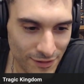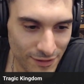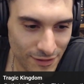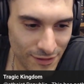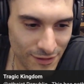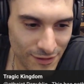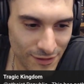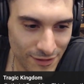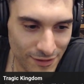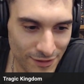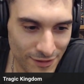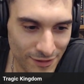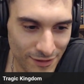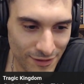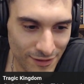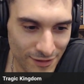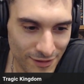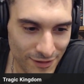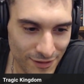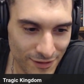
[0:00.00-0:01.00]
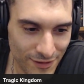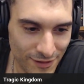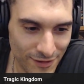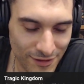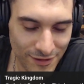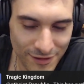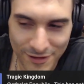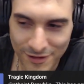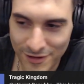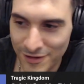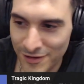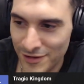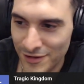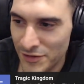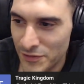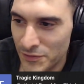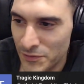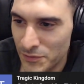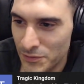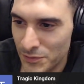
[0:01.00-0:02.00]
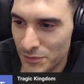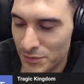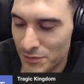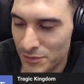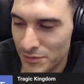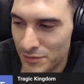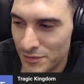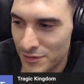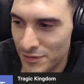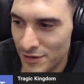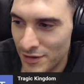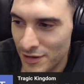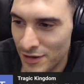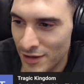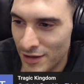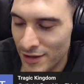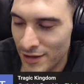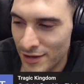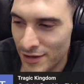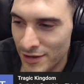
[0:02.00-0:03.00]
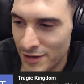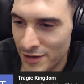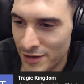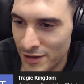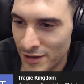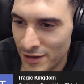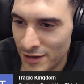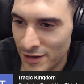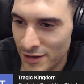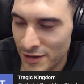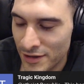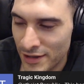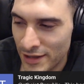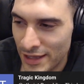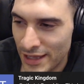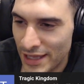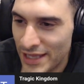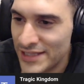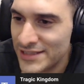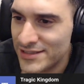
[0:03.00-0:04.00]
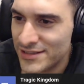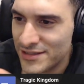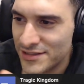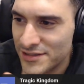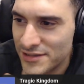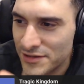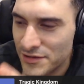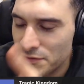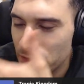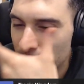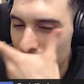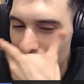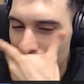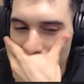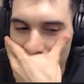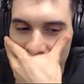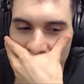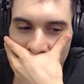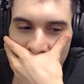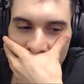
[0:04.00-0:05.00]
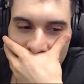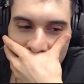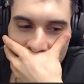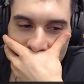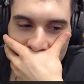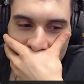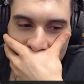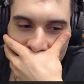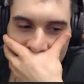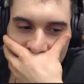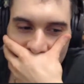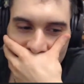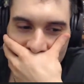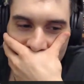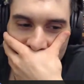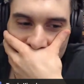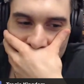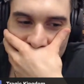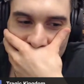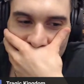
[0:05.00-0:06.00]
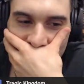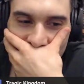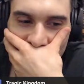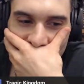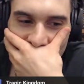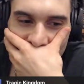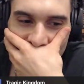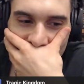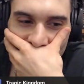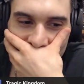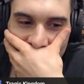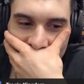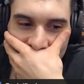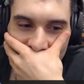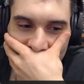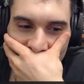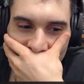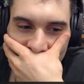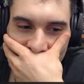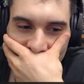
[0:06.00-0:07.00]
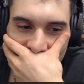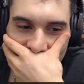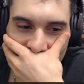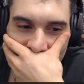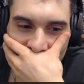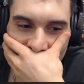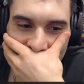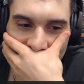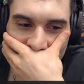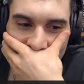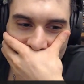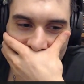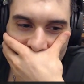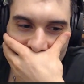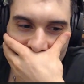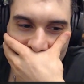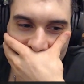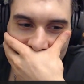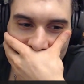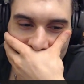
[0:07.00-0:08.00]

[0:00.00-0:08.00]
No words are spoken by the person on screen.